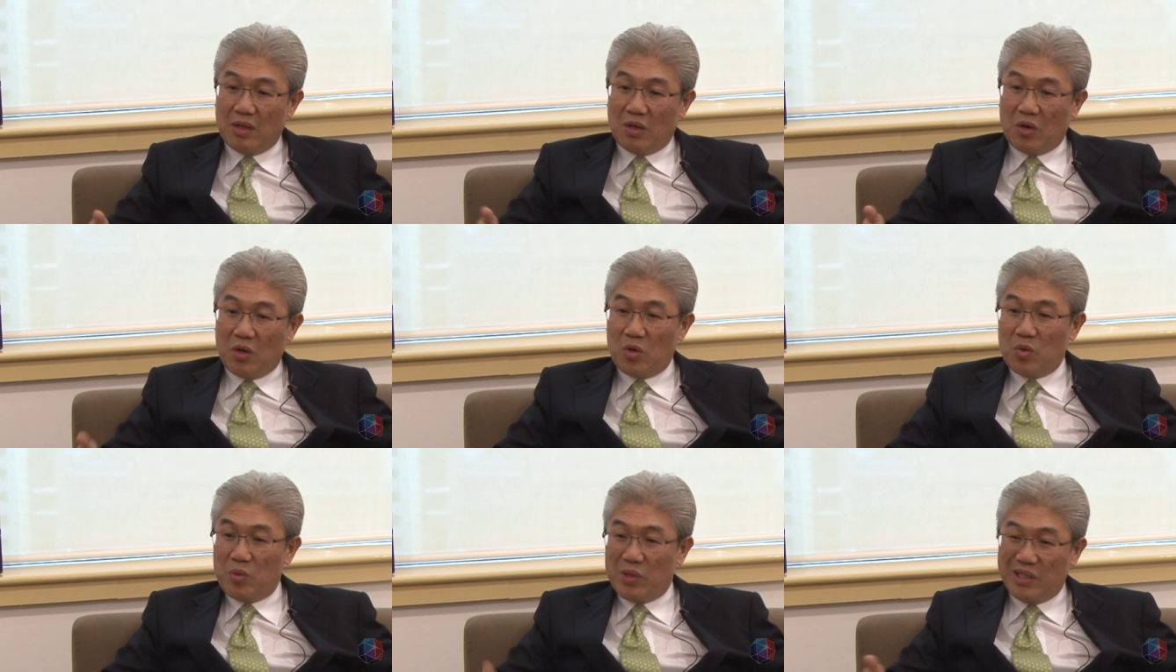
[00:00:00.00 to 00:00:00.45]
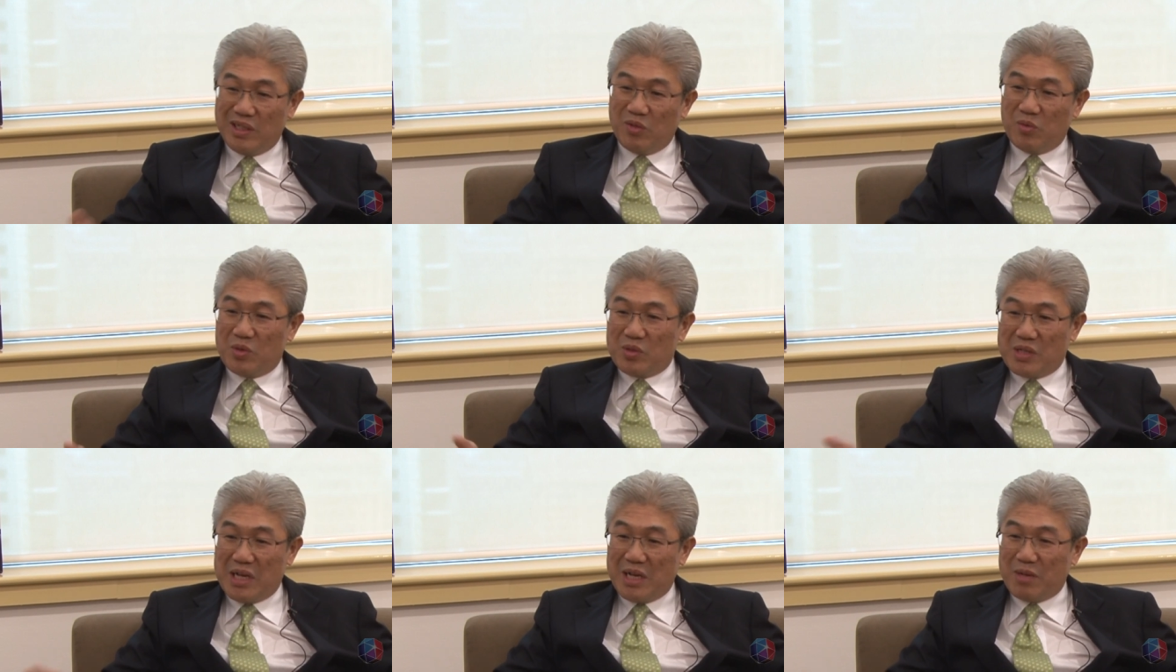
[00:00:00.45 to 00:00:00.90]
All we
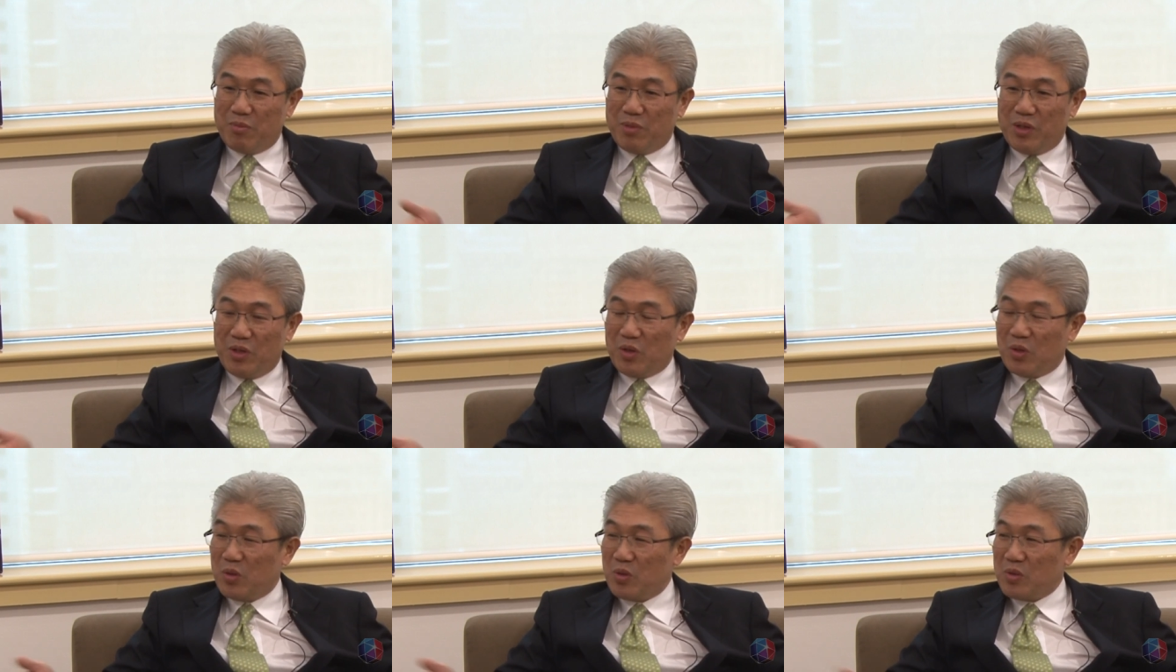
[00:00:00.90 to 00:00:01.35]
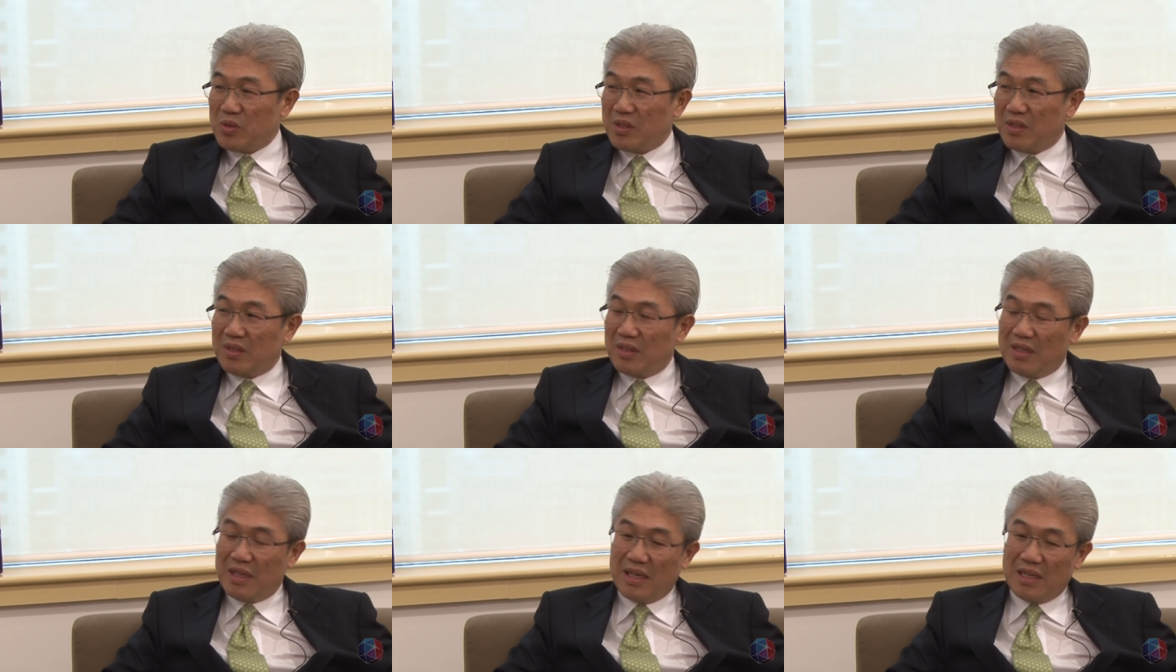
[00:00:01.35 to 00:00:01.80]
did was IPOs,
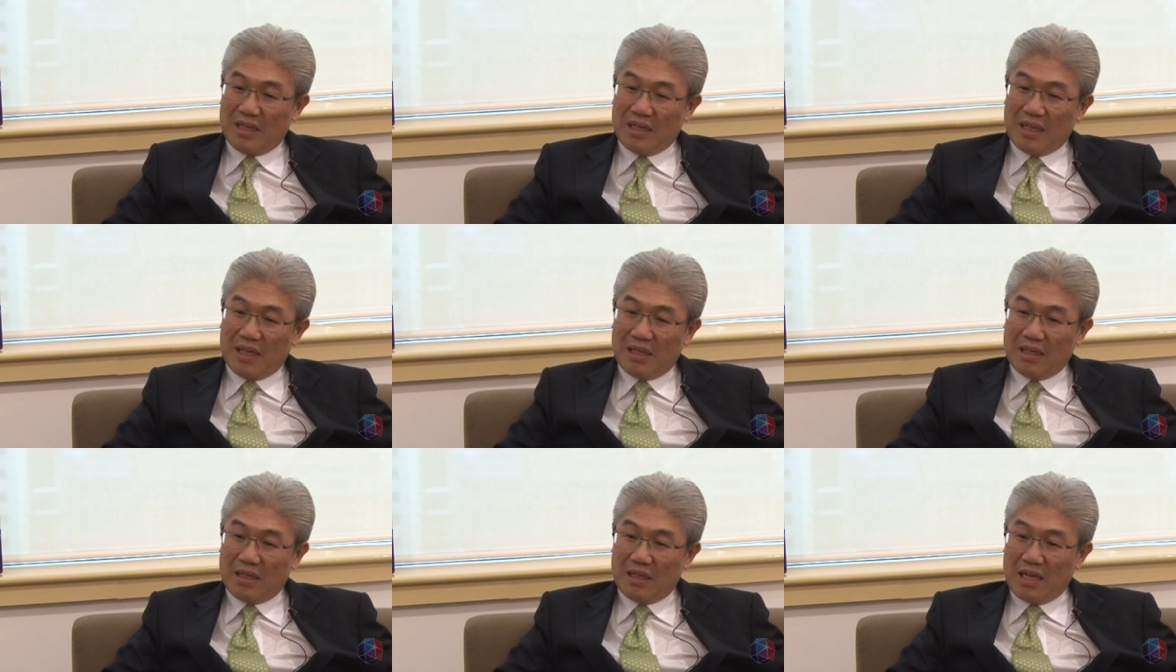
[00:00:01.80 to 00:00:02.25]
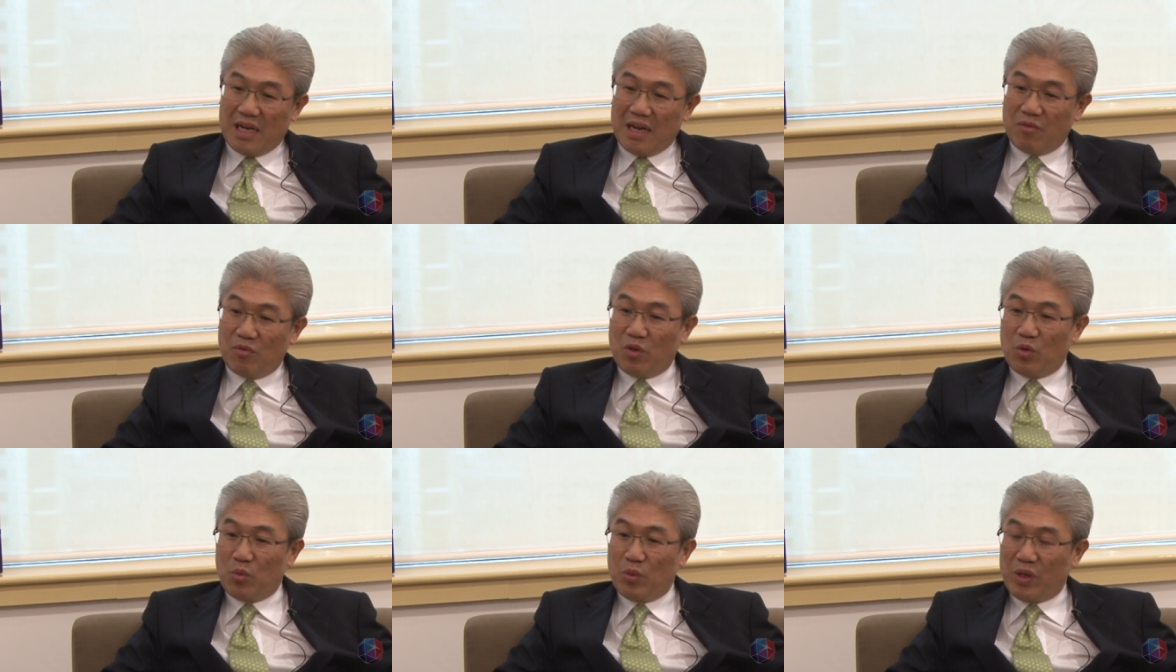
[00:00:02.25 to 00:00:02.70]
and, and, and
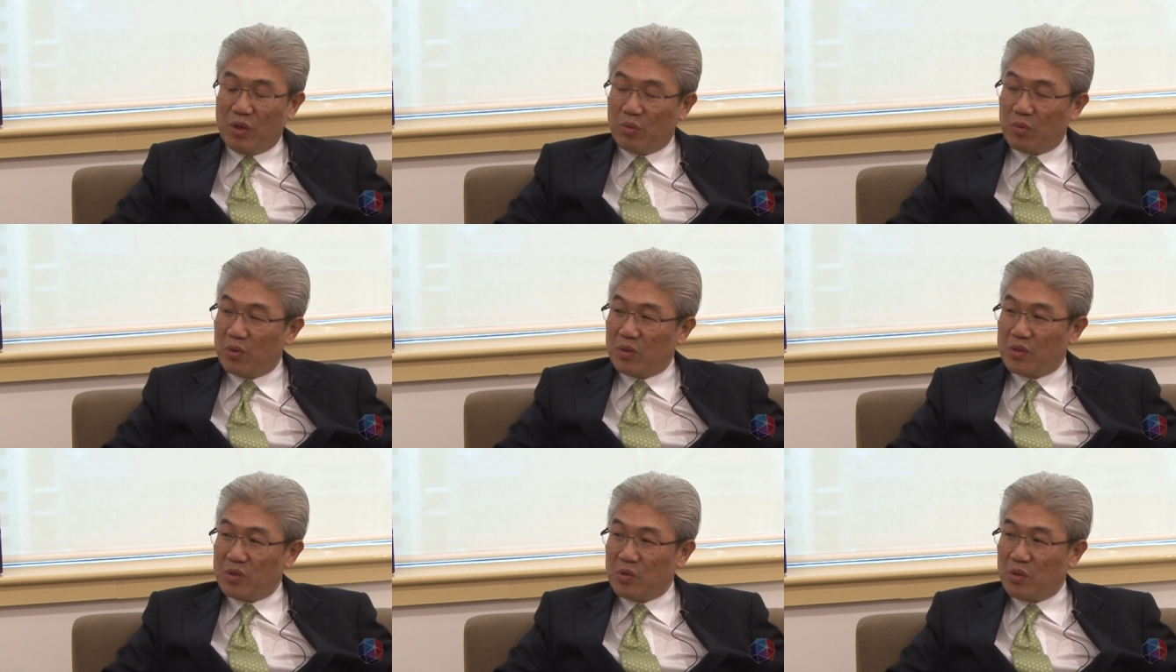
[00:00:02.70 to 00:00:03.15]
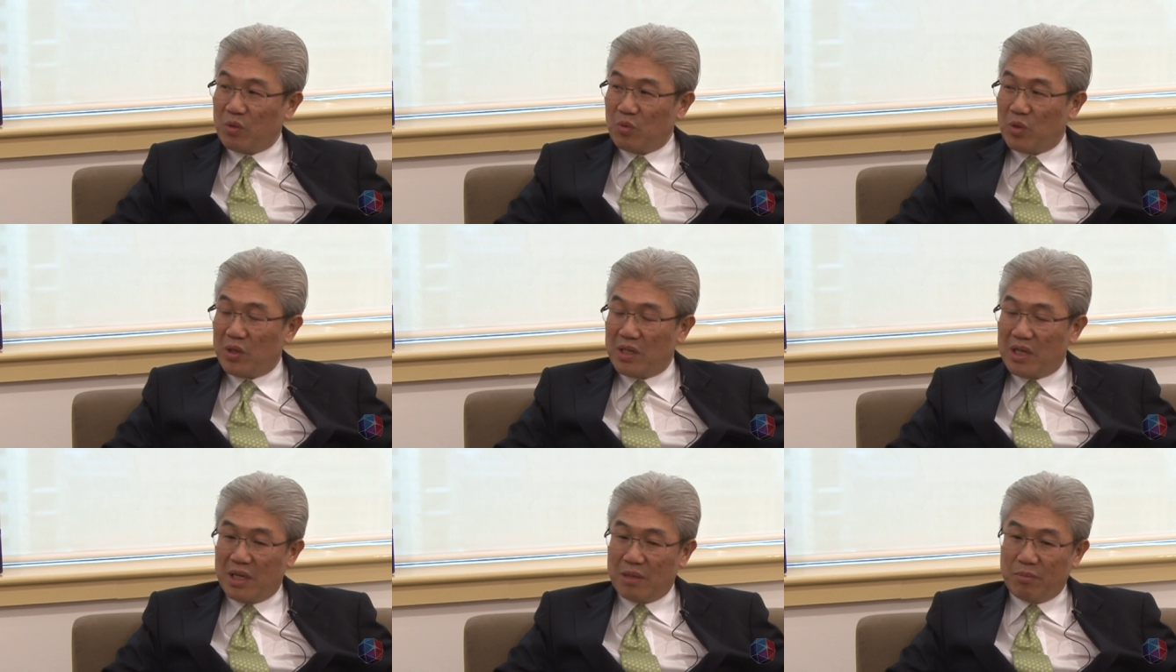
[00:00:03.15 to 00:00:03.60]
every week we were doing
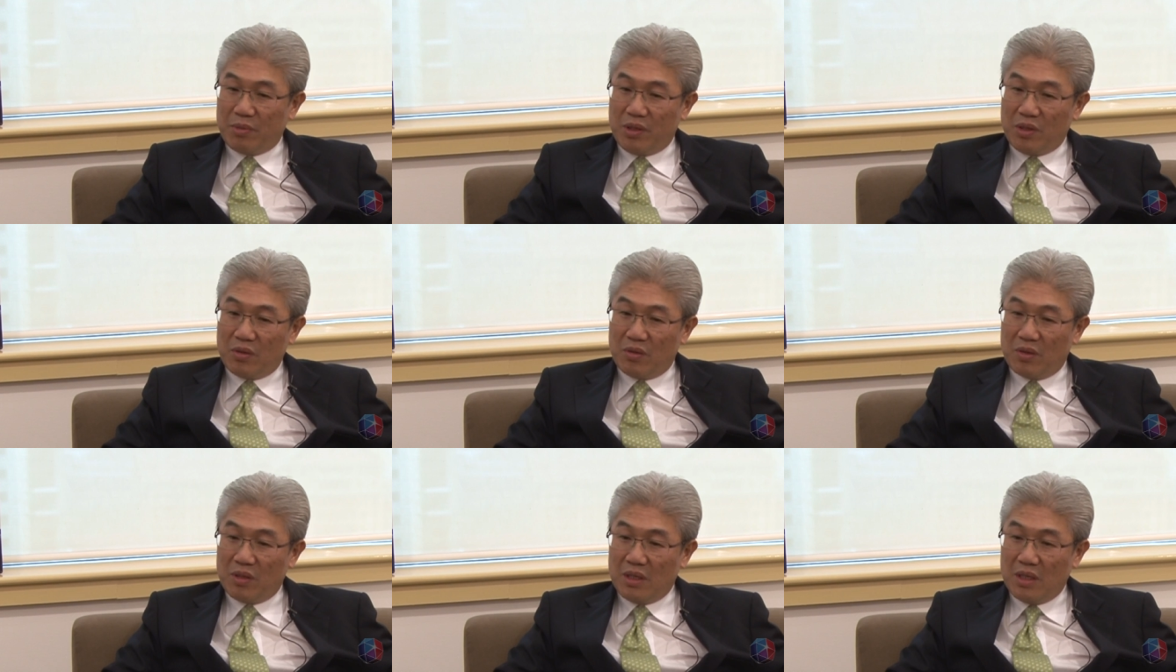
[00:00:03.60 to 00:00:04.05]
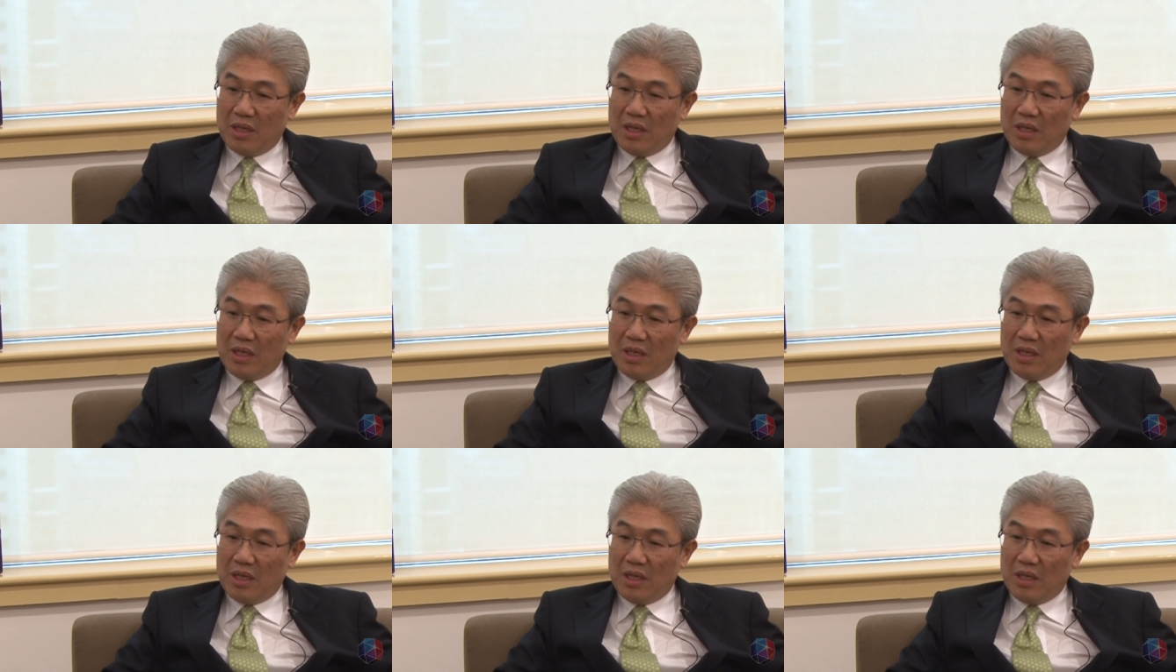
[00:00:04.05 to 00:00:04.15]
one IPO